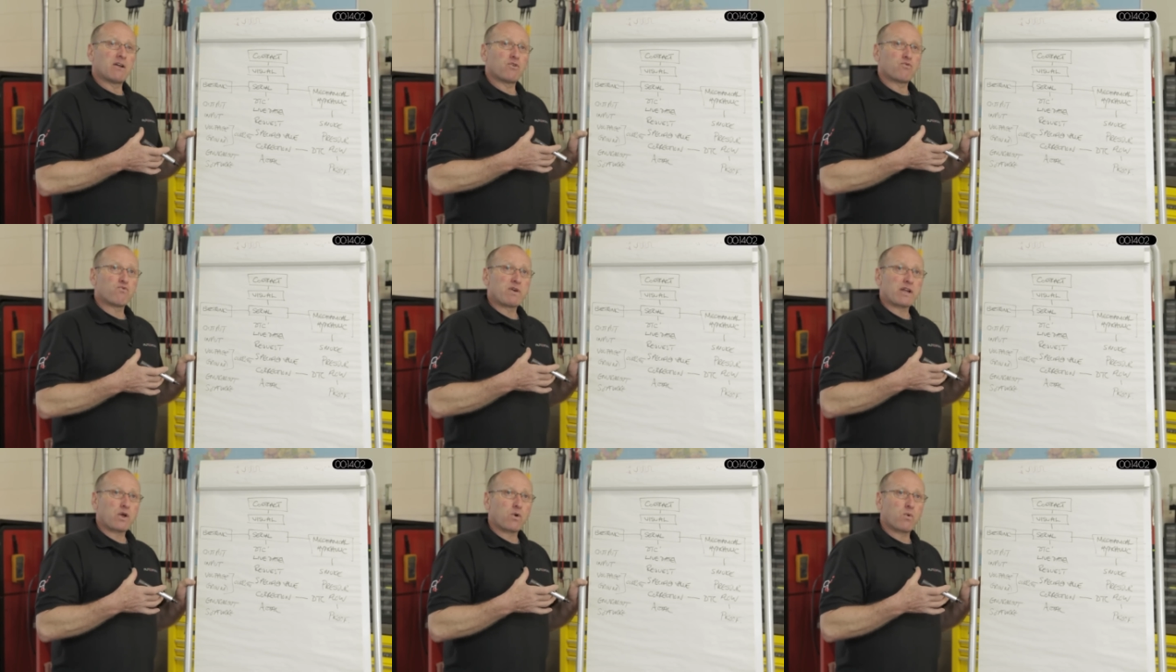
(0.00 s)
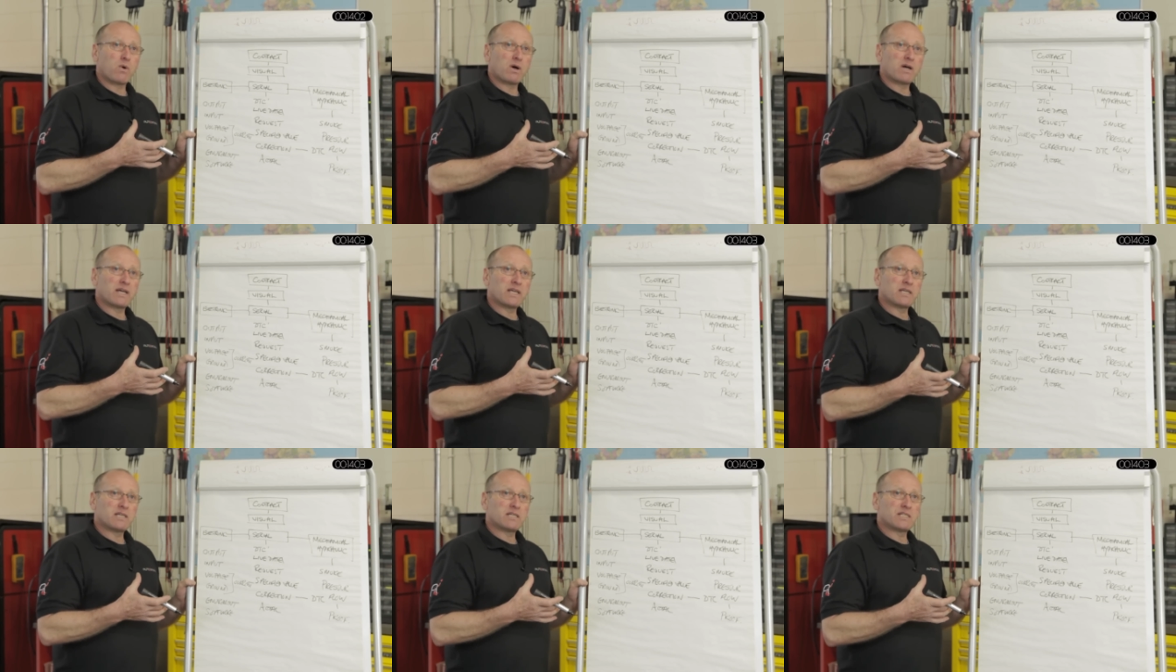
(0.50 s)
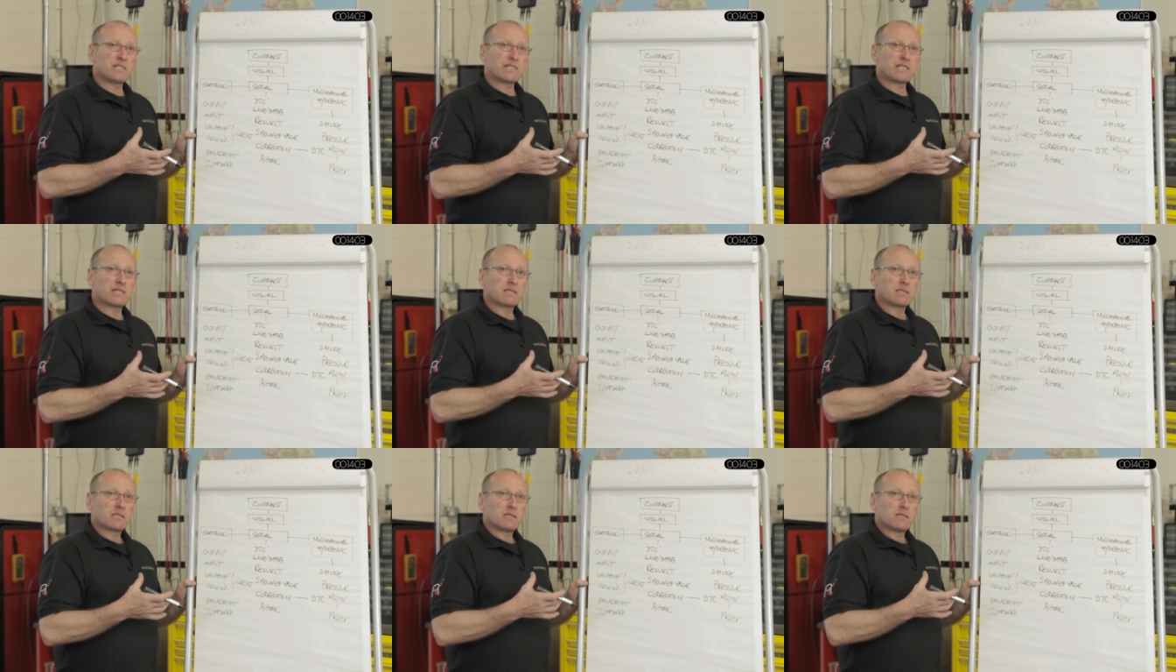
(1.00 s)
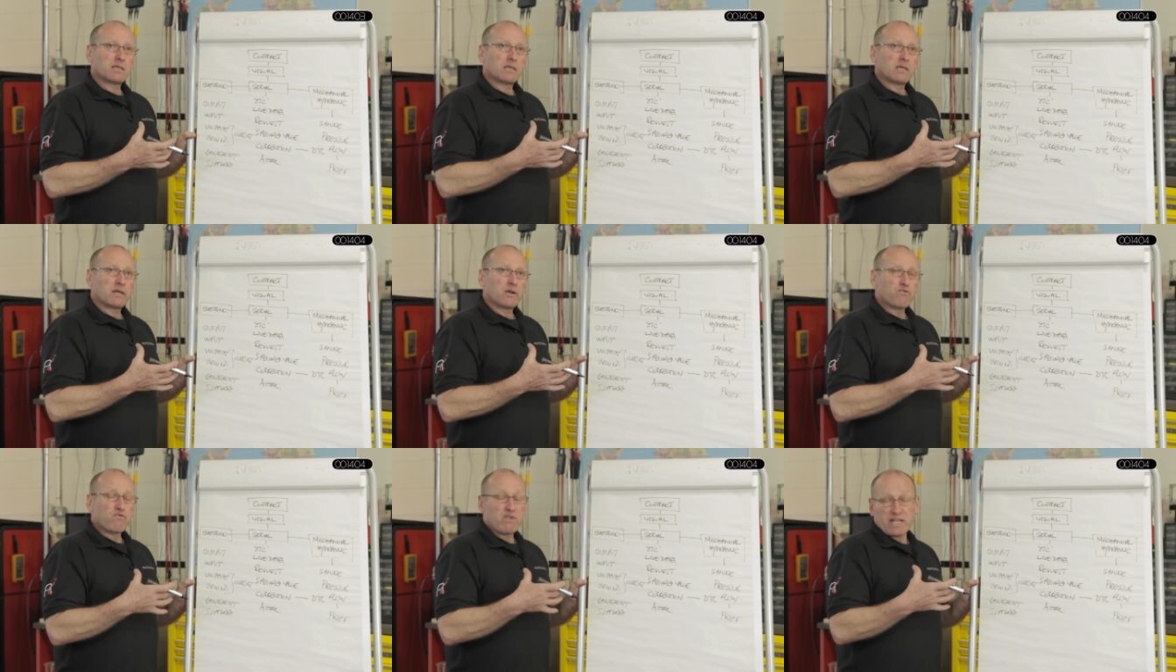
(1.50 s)
requires
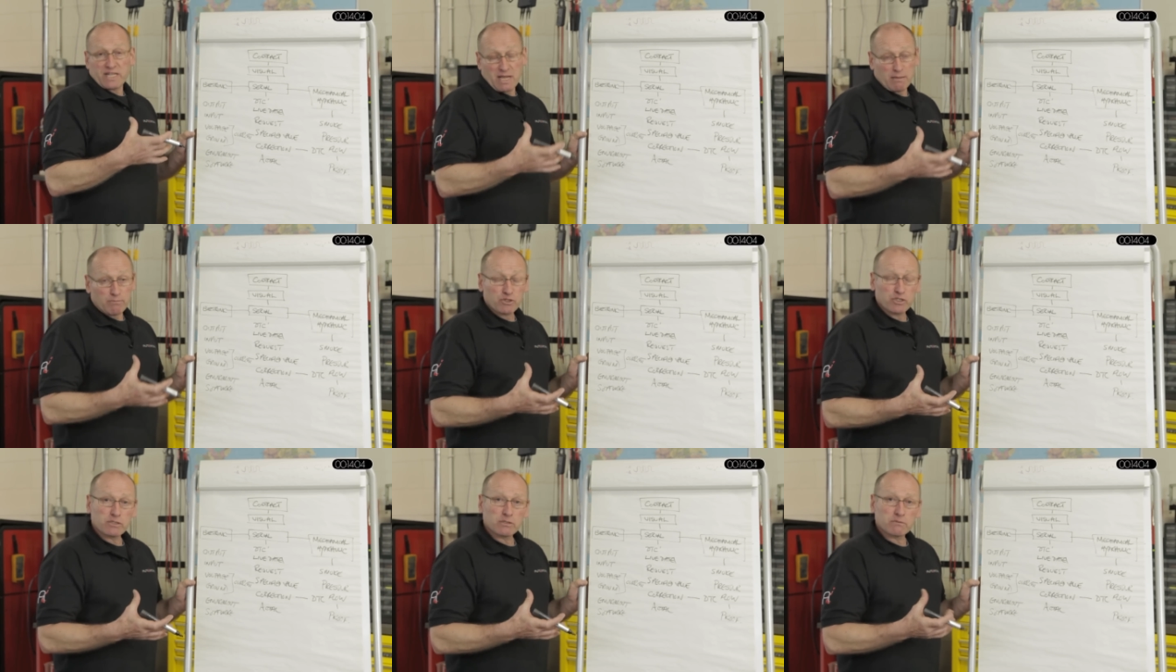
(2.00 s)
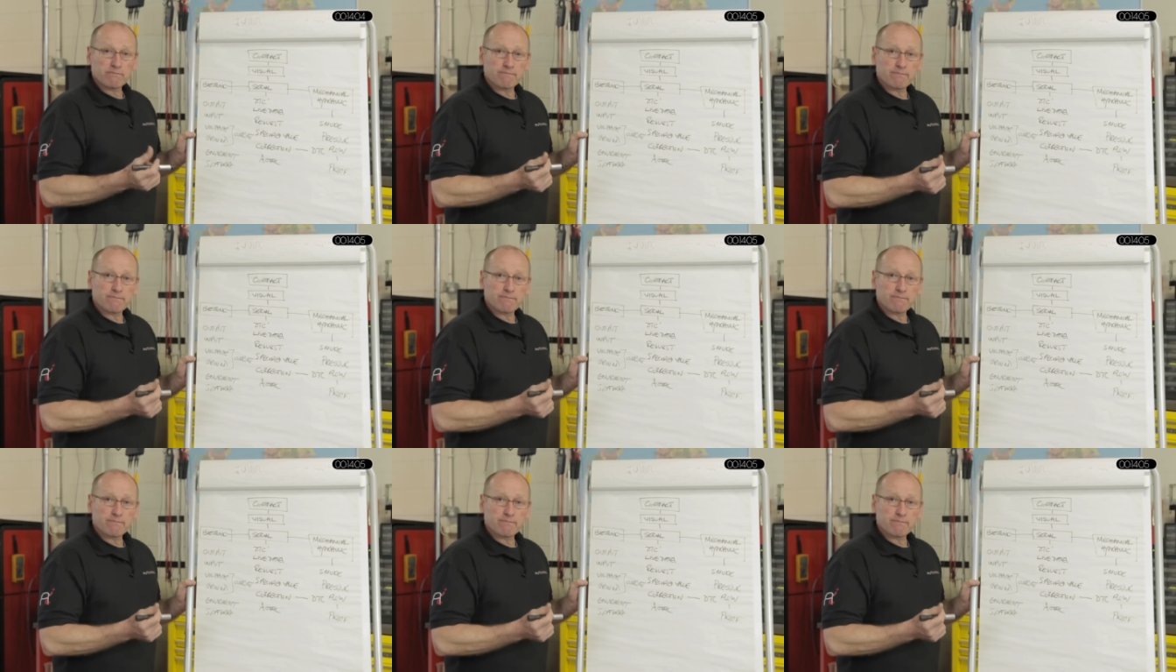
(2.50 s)
readaption.